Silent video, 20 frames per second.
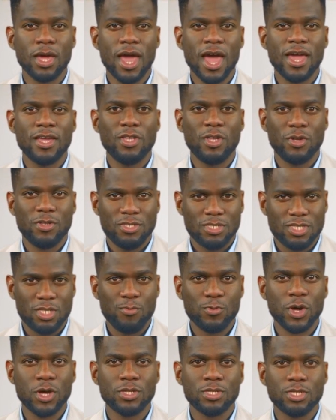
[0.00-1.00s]
and Louis
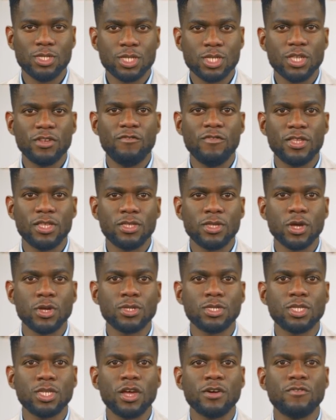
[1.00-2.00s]
Sibot, Chief
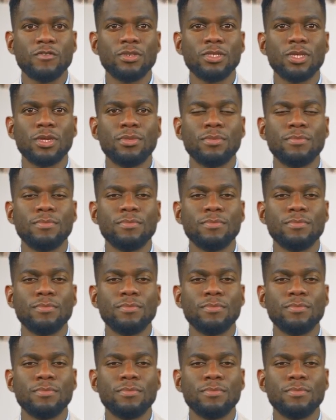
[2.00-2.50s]
Technology Officer.